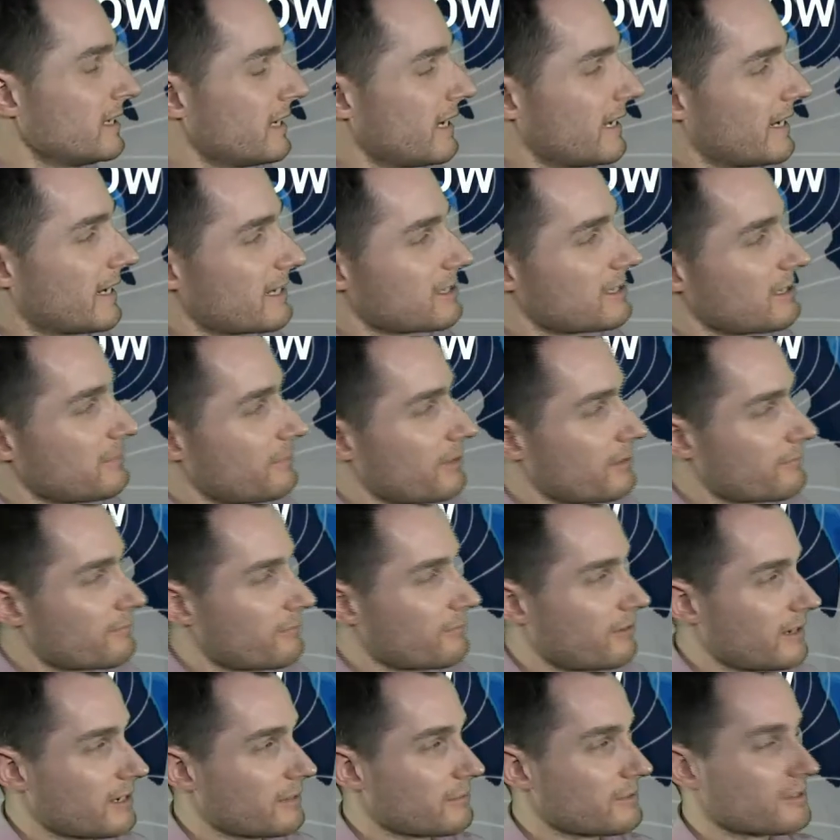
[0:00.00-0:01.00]
And actually by
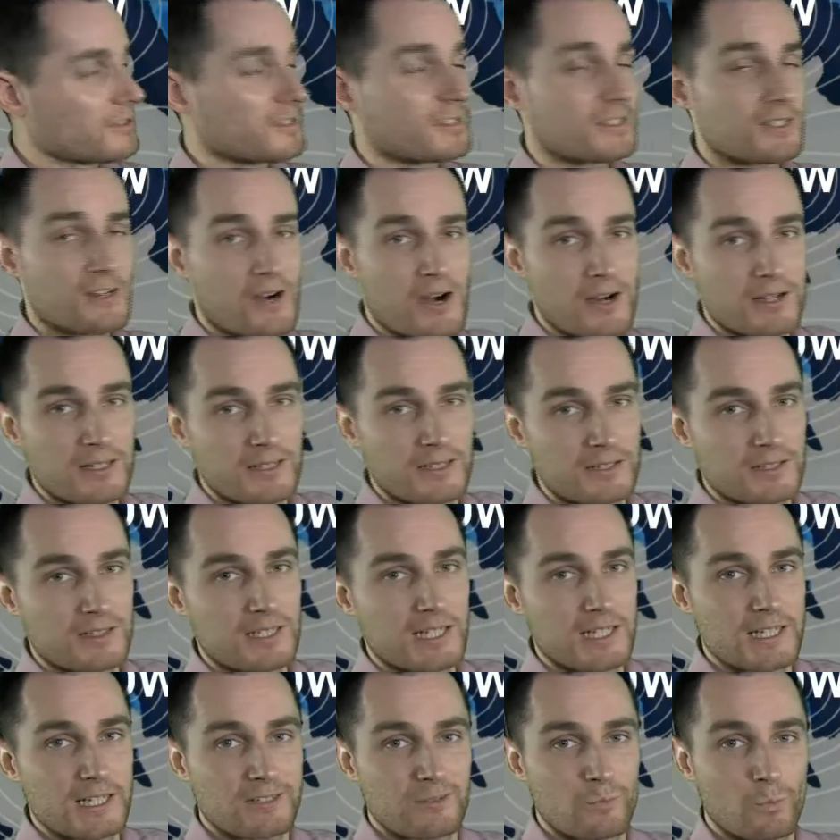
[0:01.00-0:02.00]
Friday, we're starting to
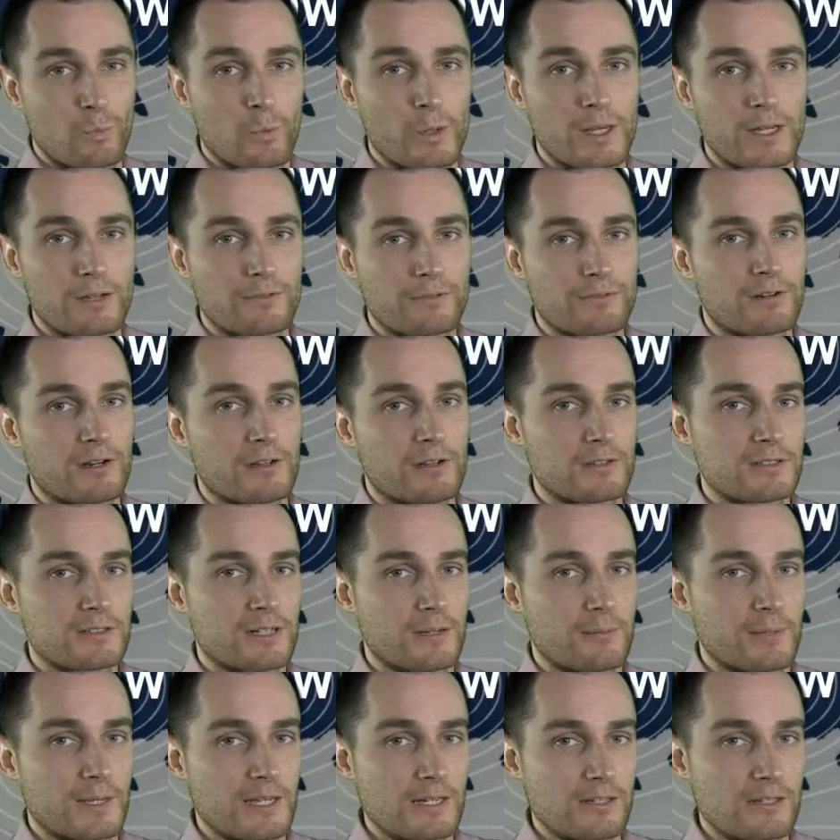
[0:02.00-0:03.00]
see some weak fronts
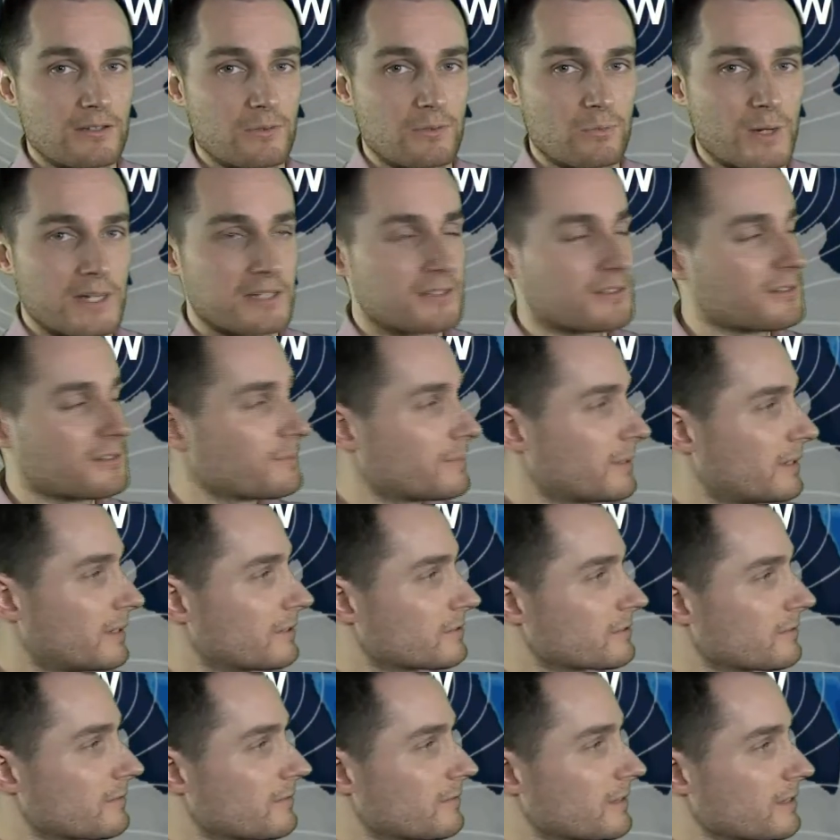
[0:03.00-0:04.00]
coming into western
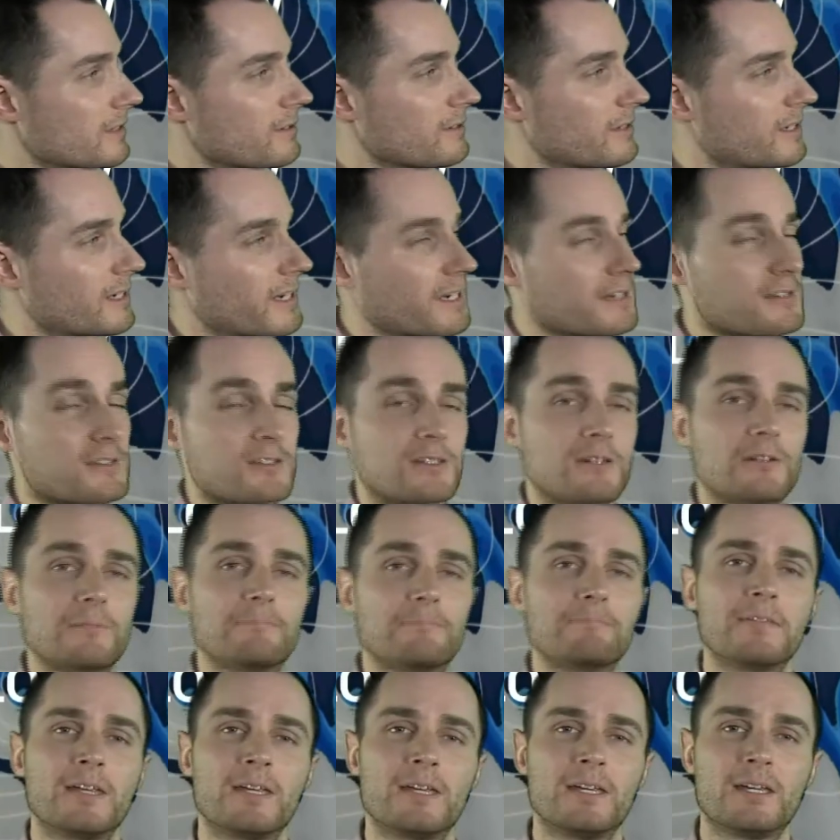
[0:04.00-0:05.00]
parts of the UK. So
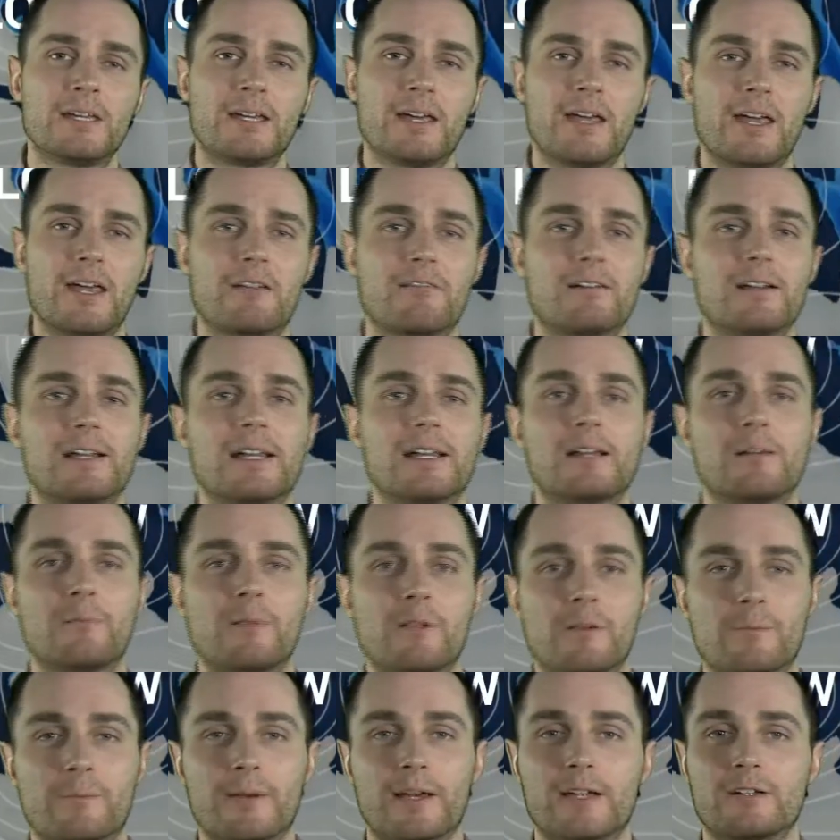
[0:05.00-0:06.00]
here a little
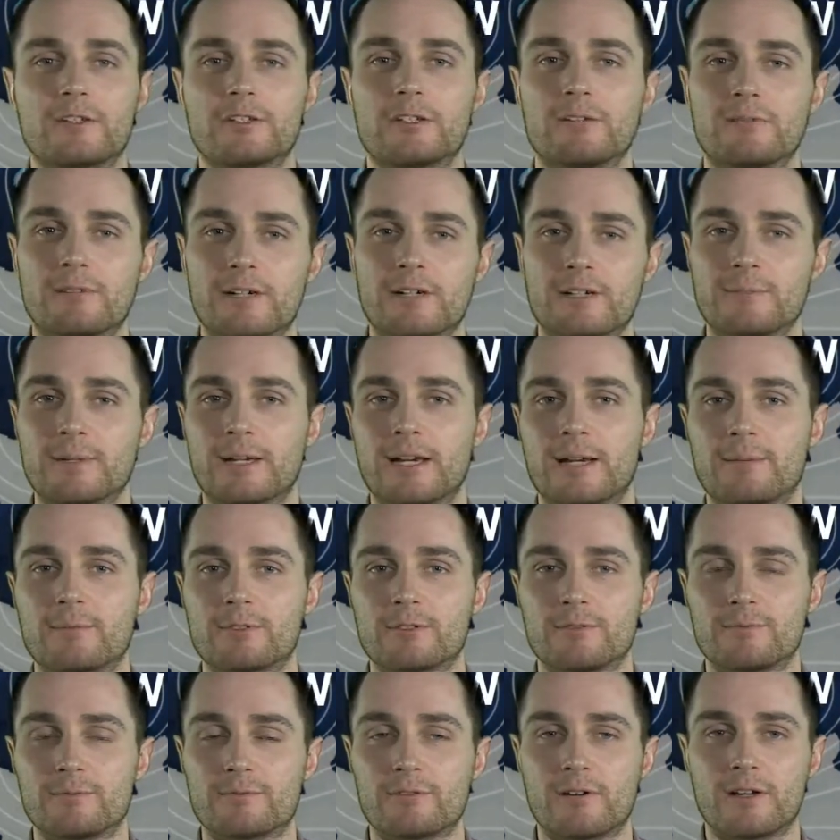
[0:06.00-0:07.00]
bit of patchy rain perhaps
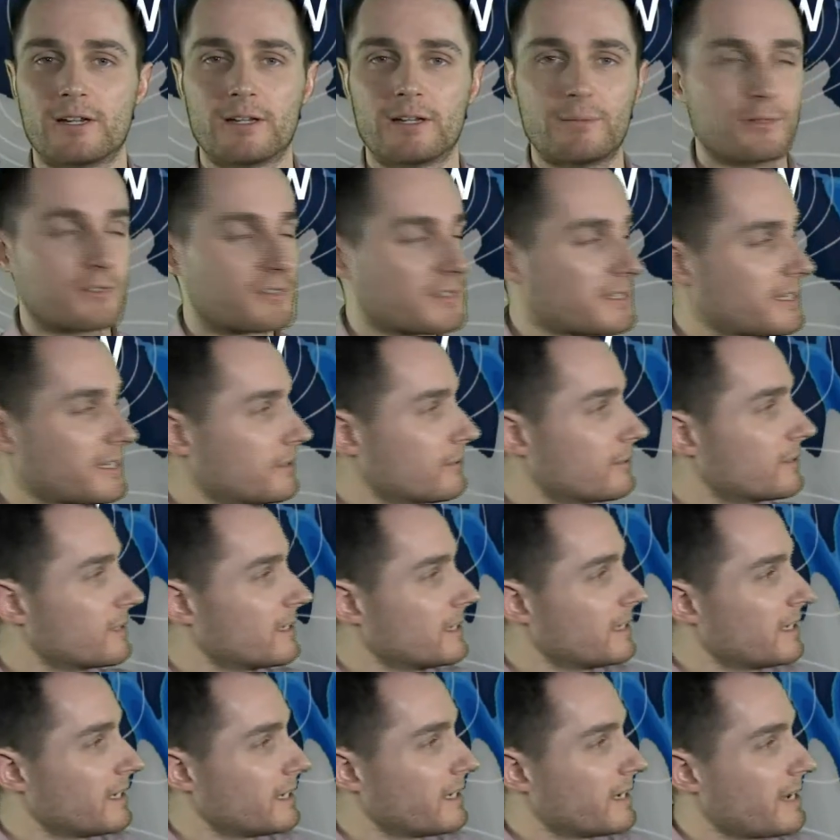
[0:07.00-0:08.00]
on Friday, but still,
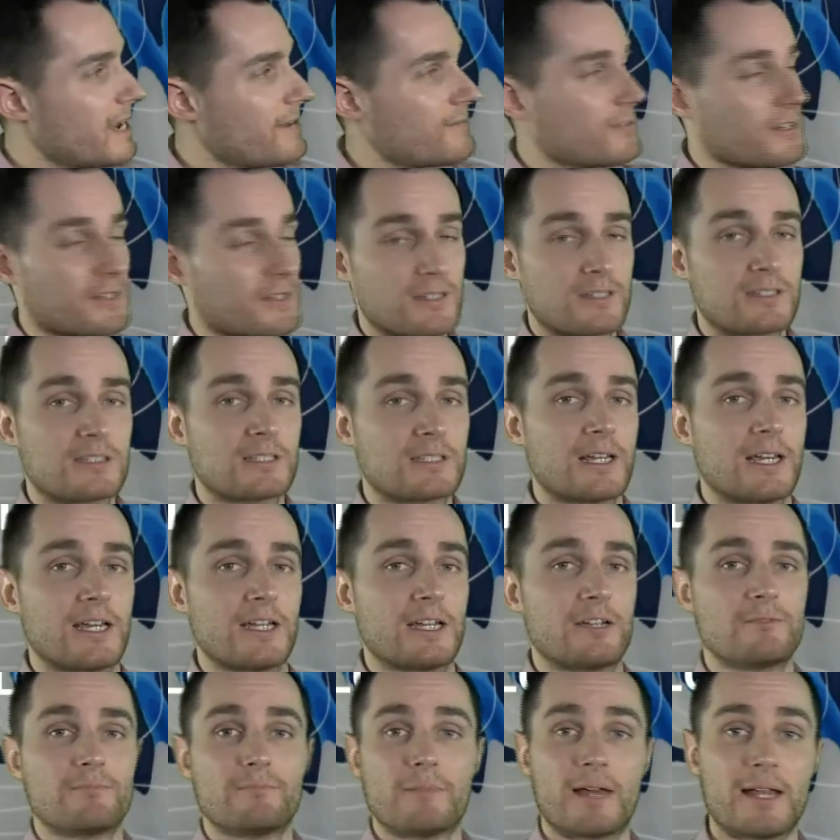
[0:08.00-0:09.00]
even at this
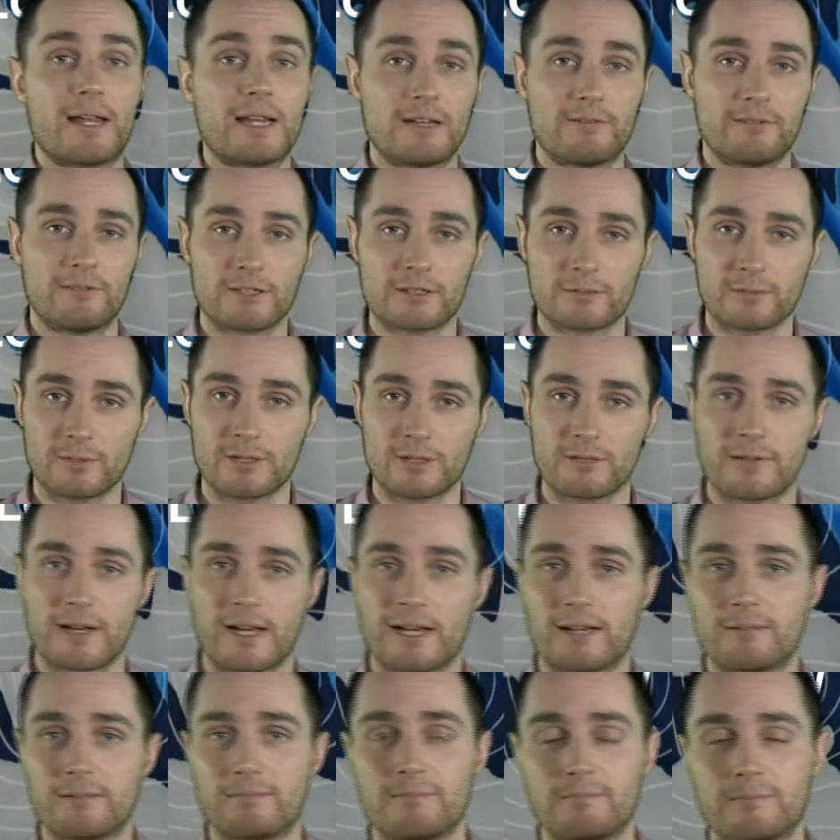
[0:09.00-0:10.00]
stage, many of us will have
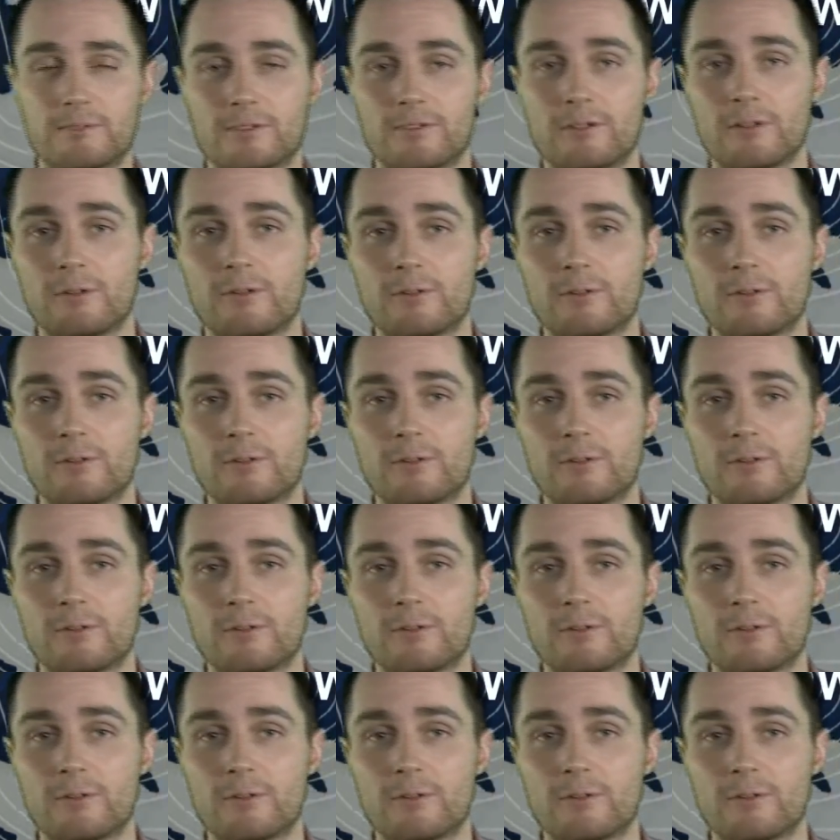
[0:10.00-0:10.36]
had 2,